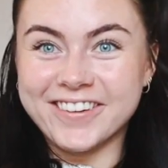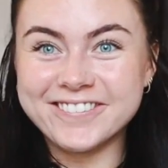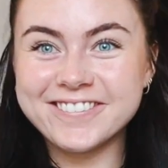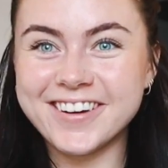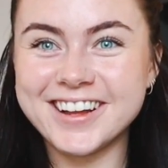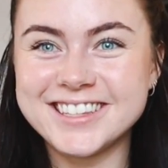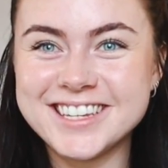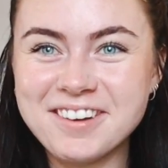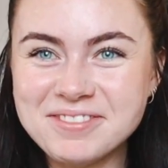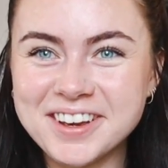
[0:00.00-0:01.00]
What's
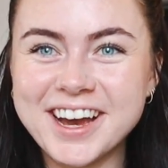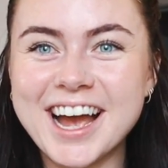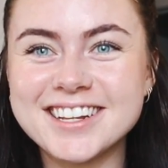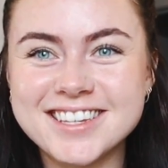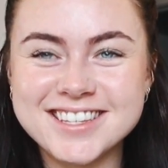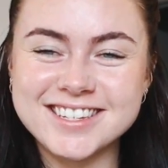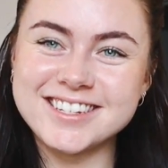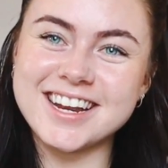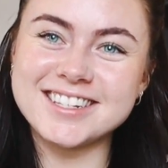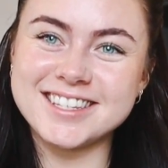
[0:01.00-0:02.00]
up, you guys? It's
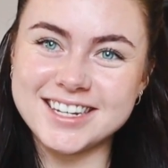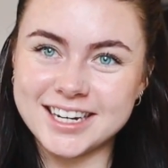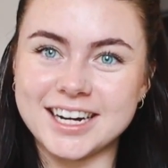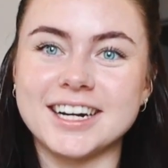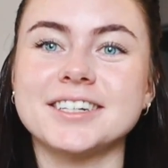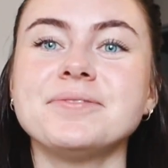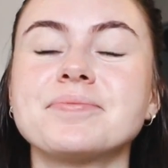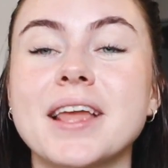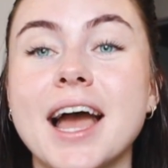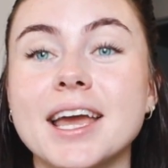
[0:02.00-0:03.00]
Jensen here.
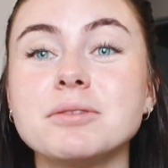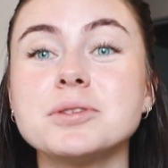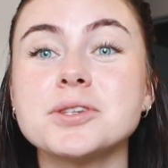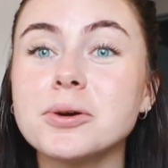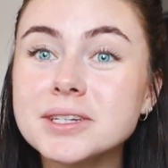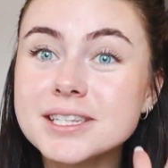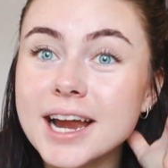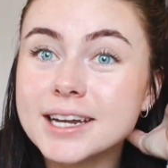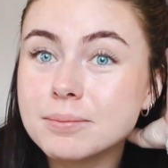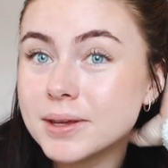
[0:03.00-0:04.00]
I am so
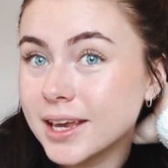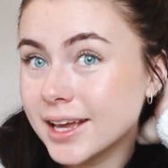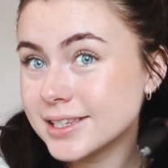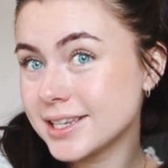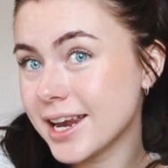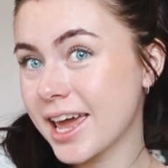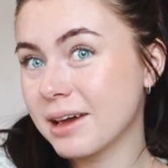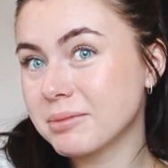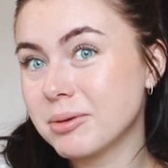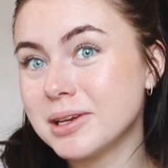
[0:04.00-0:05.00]
excited because today
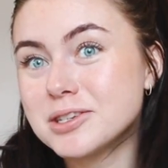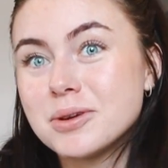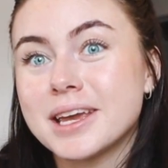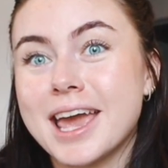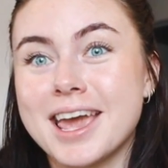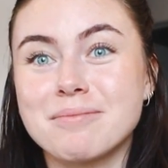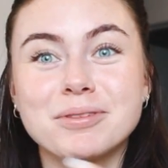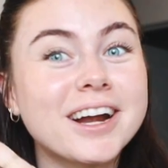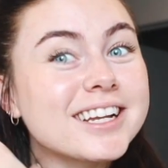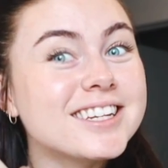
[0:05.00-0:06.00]
I'm going to be doing a
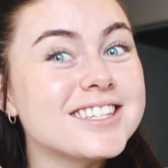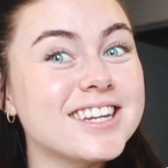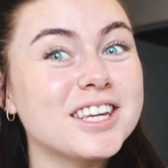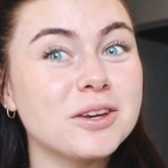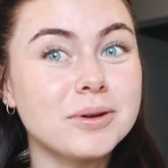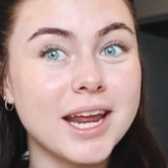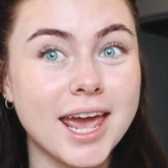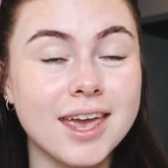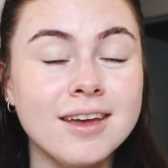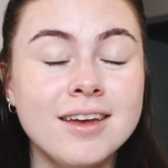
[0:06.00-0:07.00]
pregnancy
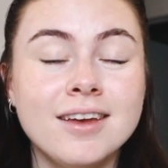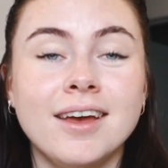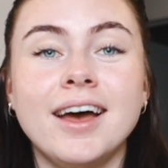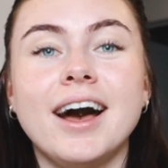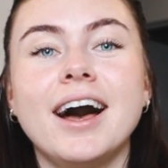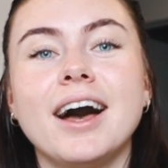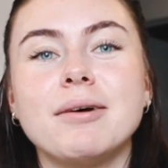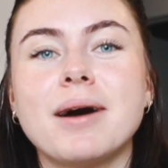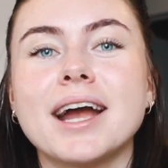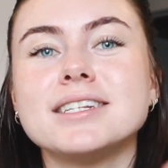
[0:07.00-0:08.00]
Q&A.
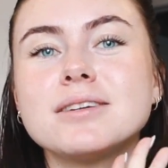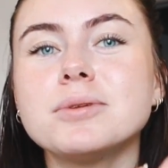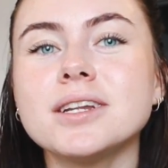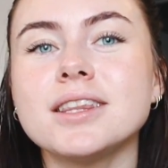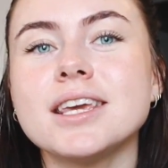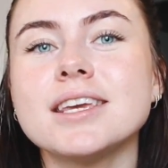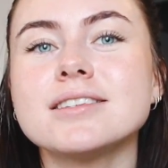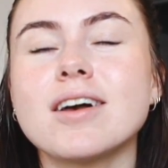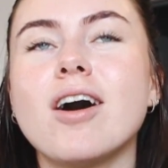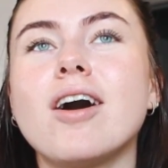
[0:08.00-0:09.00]
I did one of
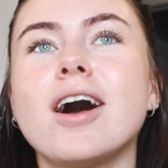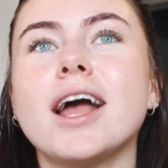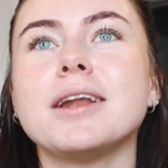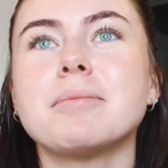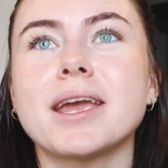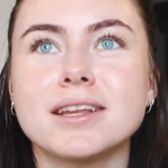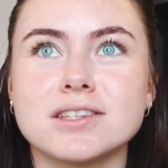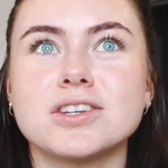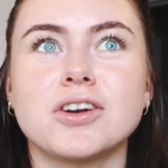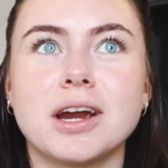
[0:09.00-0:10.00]
these on my
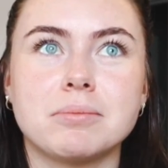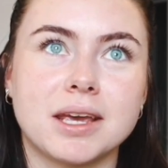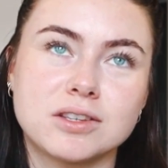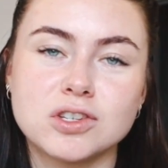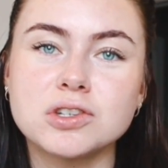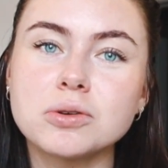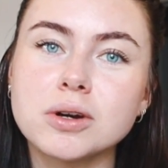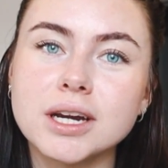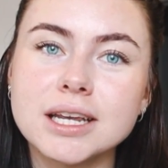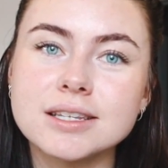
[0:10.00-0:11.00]
Instagram like
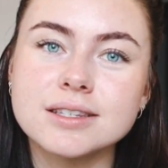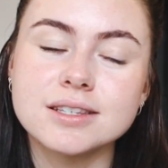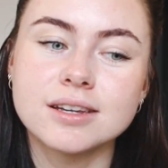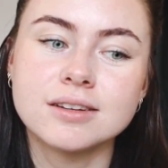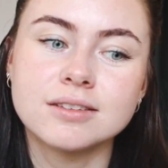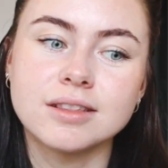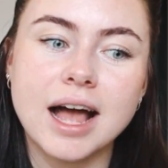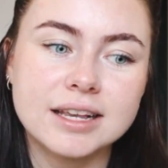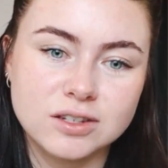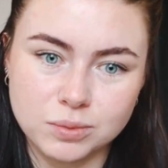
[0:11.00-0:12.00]
stories
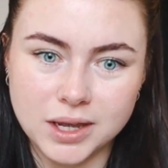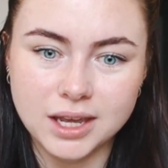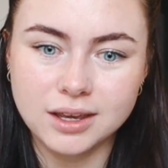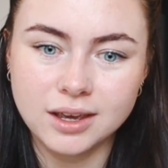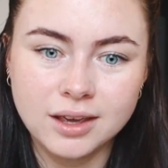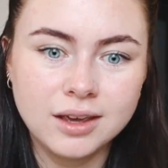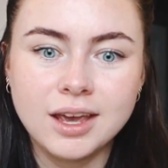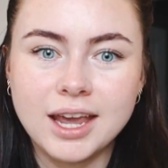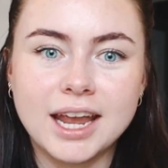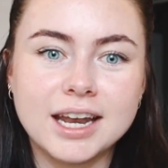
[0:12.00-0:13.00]
last week,
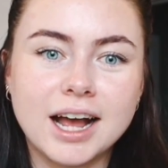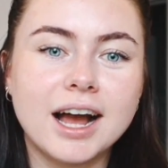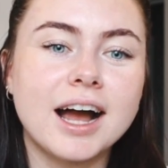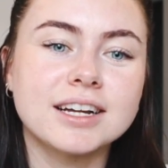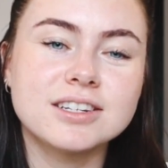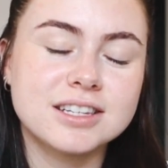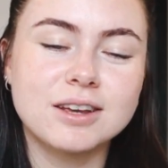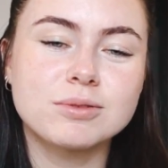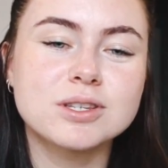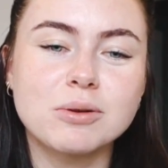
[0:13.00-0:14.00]
and
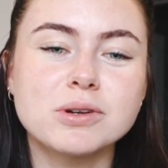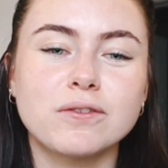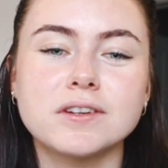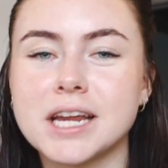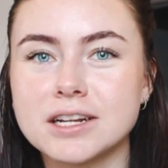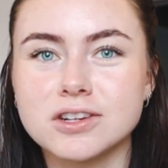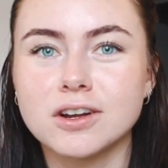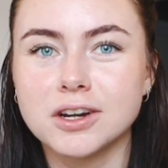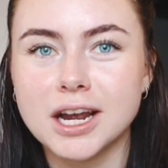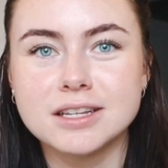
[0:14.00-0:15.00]
it was so much fun to answer
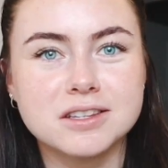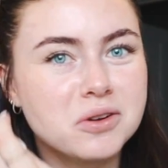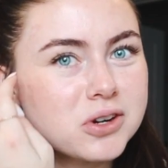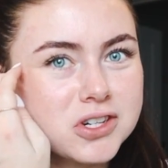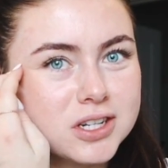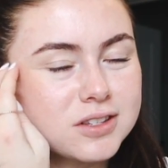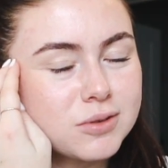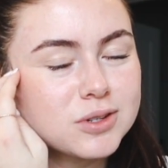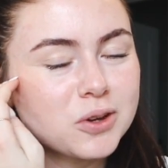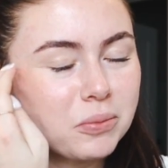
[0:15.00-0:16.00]
all your guys' questions.
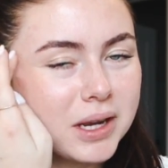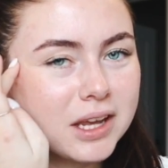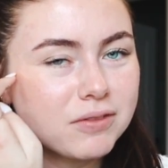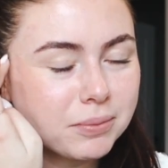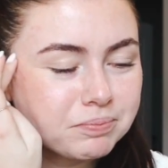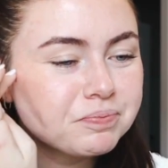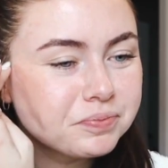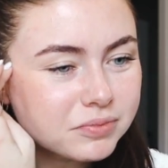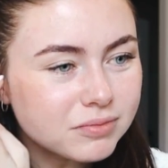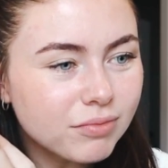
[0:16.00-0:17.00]
There were so many of them,
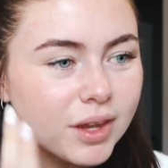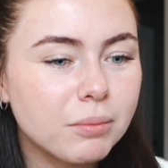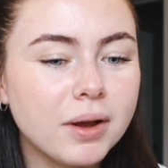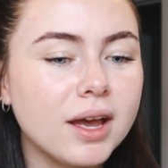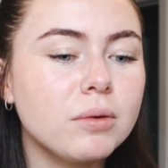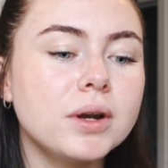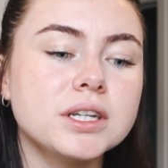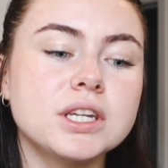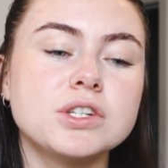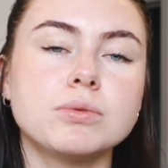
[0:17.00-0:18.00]
but I
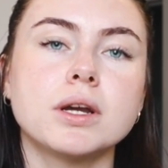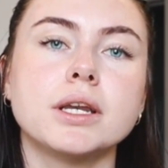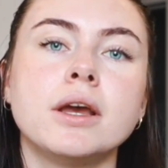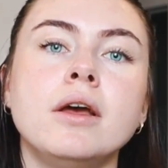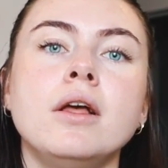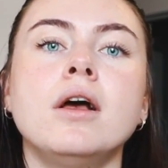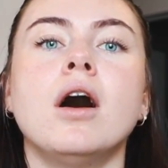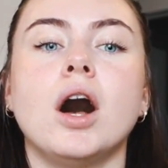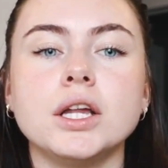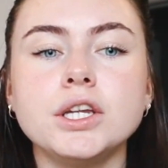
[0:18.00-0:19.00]
wanted to do one
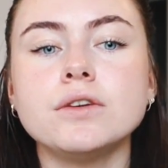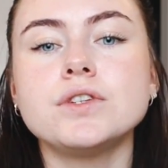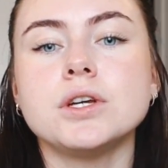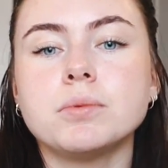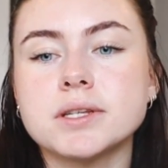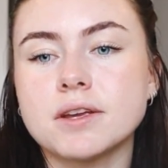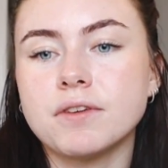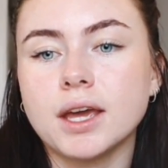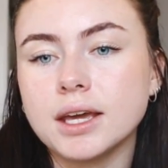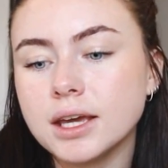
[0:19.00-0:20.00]
on YouTube because I
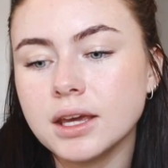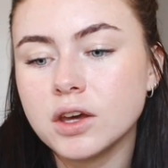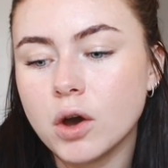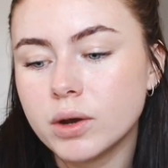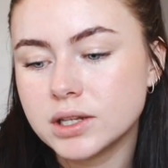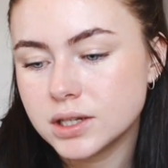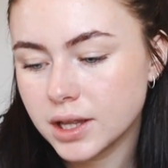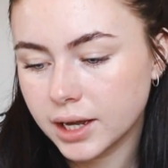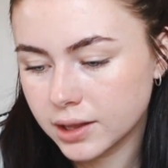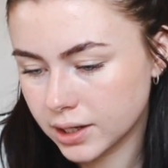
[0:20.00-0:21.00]
feel like I can go into
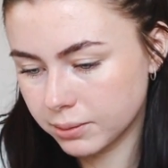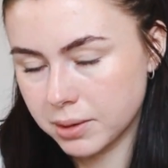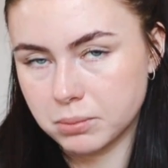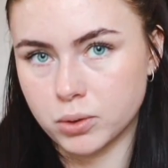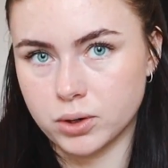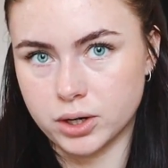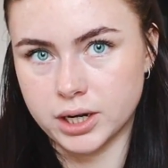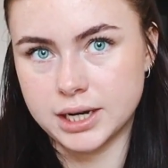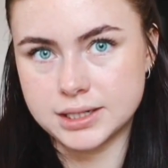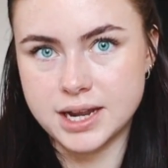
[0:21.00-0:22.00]
like a little bit more
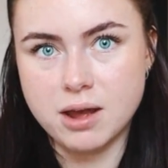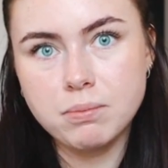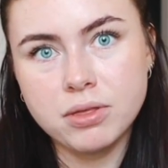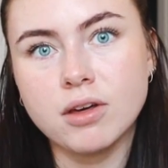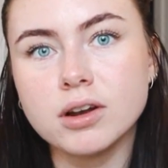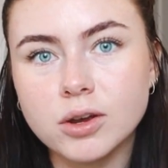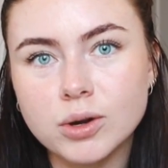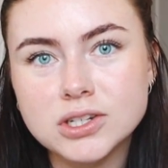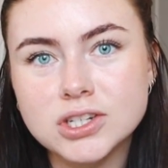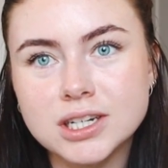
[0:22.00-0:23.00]
in depth on
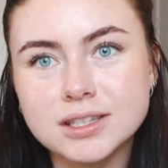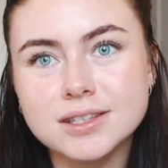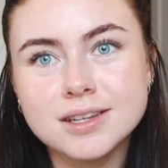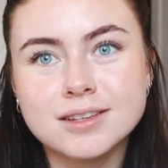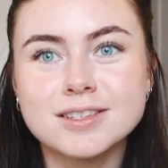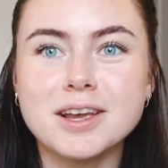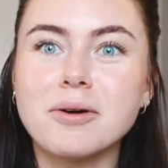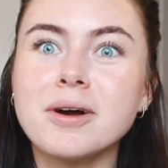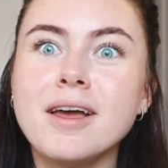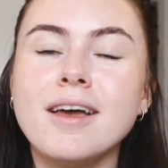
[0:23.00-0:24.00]
questions.
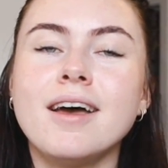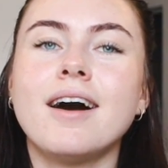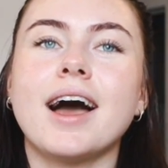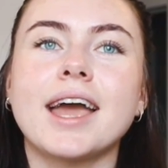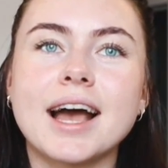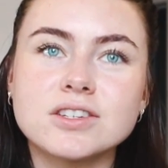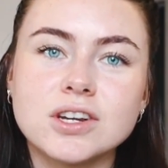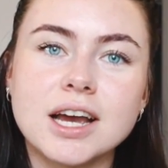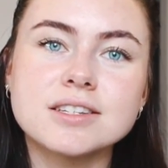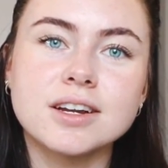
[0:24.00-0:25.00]
So I asked
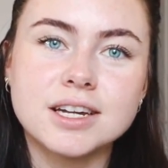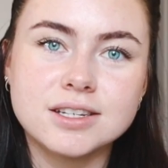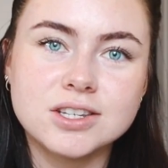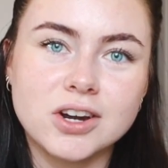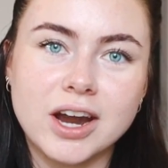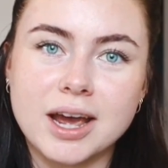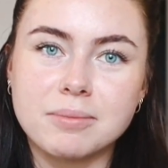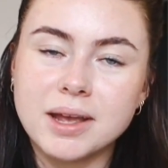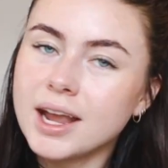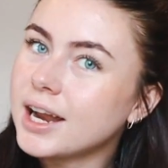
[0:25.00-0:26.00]
you guys on
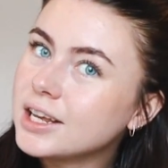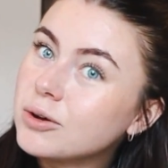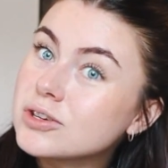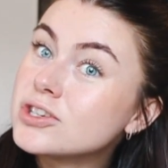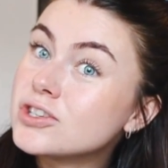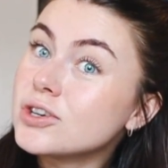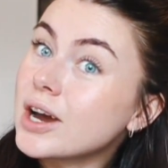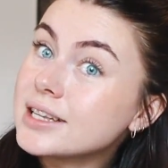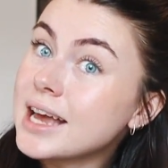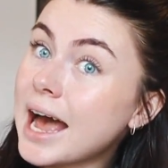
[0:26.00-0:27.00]
Instagram any questions you
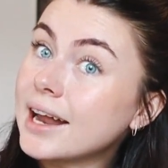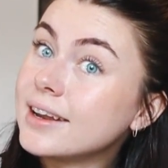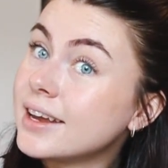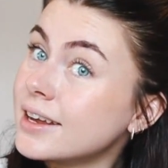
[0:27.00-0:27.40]
guys had,